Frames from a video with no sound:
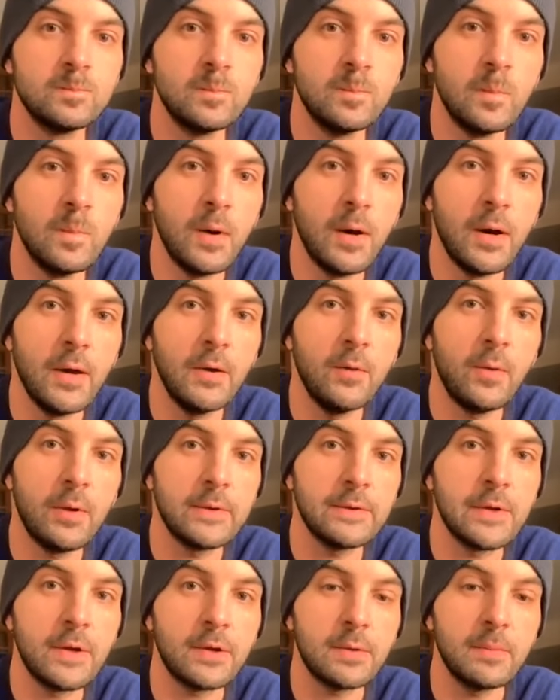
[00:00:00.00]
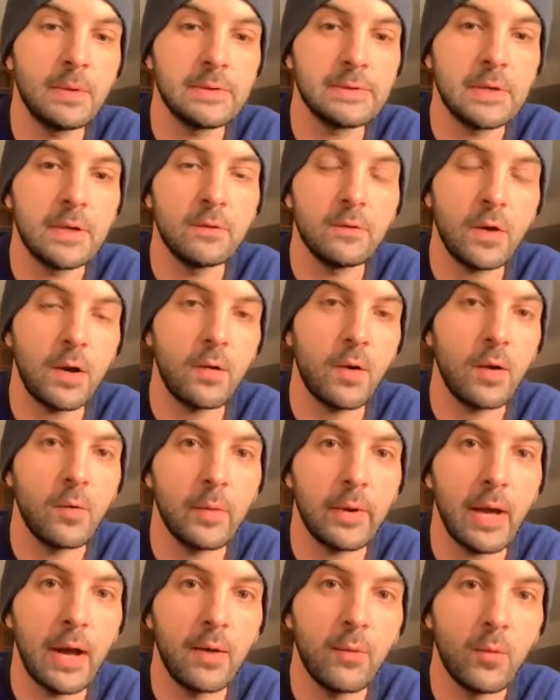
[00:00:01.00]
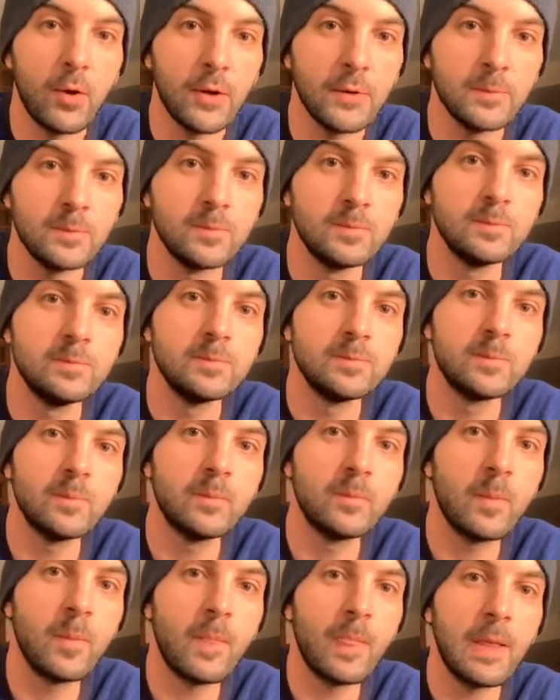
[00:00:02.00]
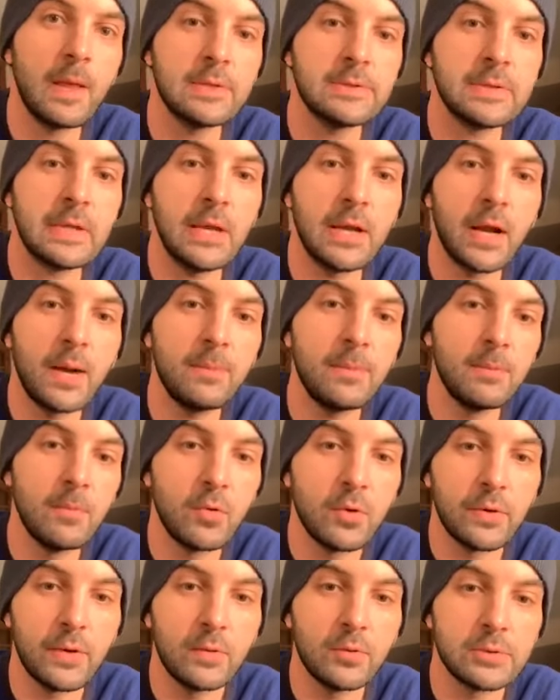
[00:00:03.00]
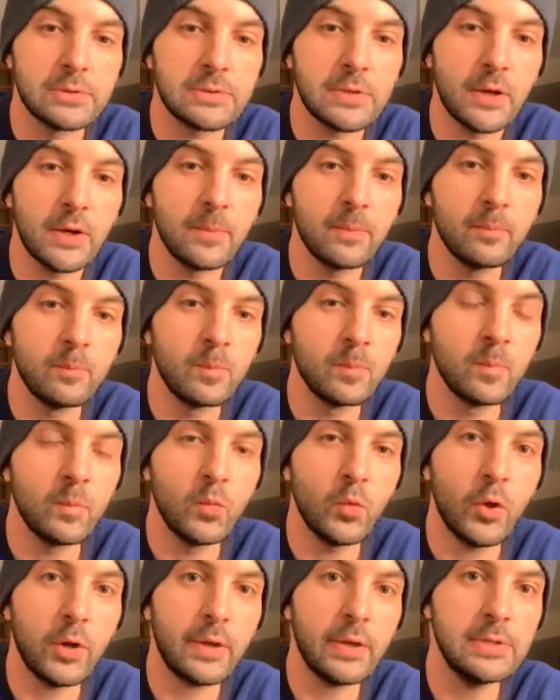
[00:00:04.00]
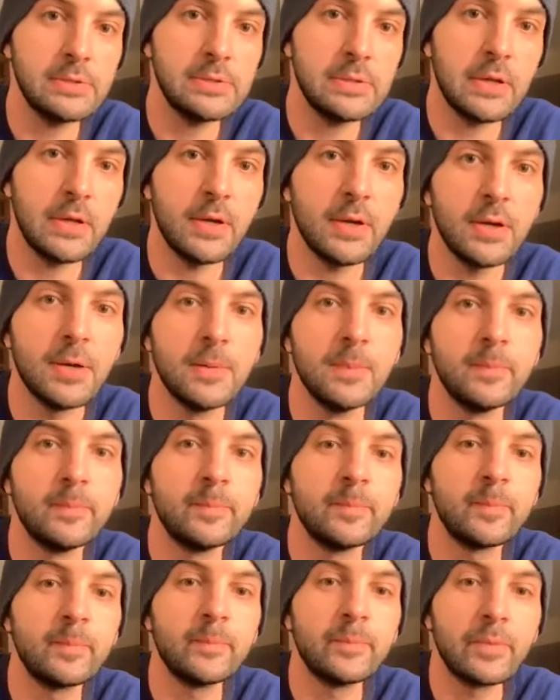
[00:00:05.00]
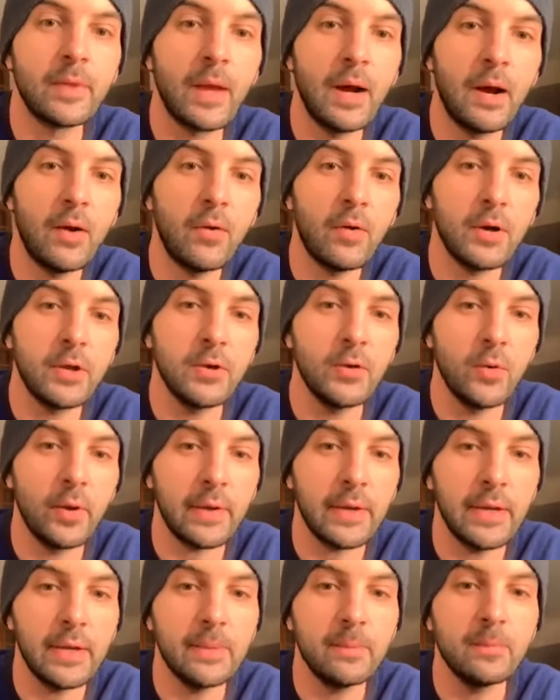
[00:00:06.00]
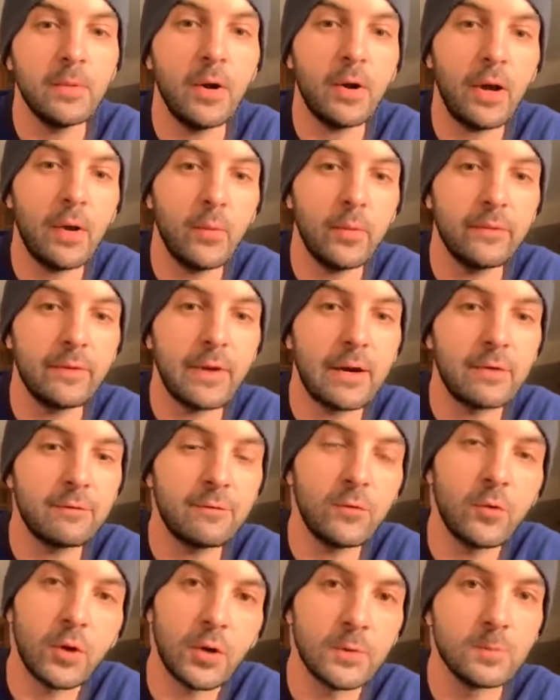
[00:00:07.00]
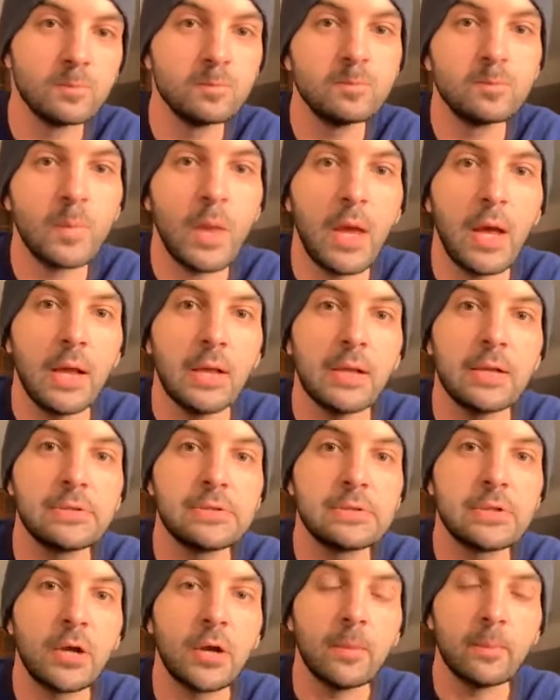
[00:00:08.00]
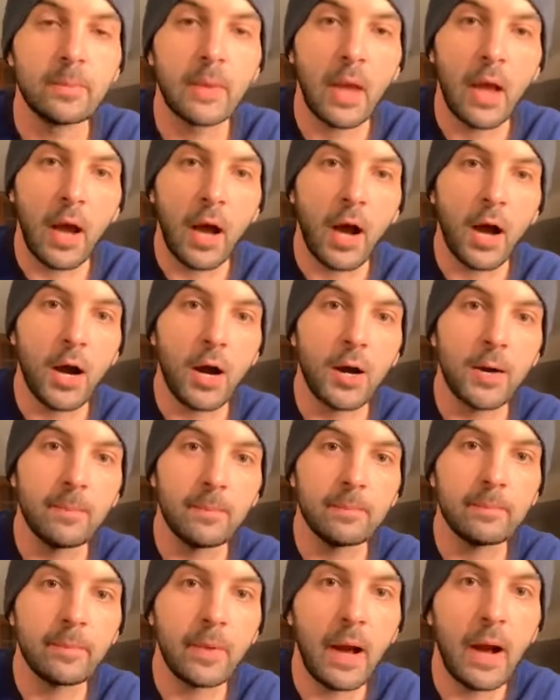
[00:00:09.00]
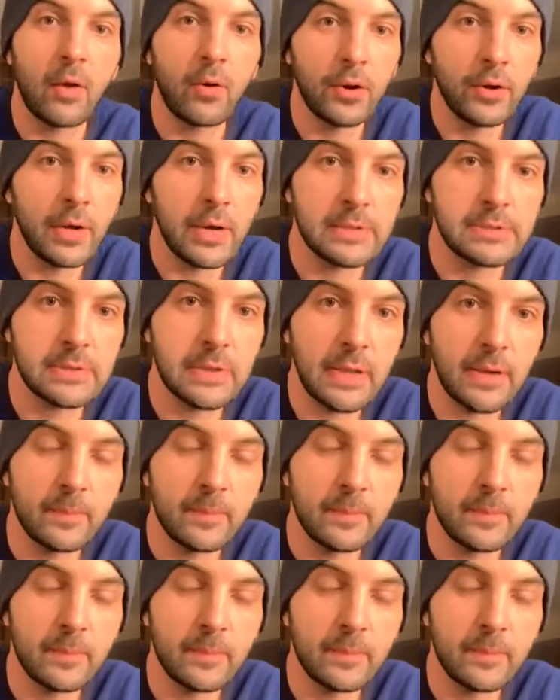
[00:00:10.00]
I don't want to talk to myself. All right, we got one. Let's get a couple more and then we'll start. Ricky's here. How are you, Ricky? Okay, we've got 4. Let's start. How are you guys today?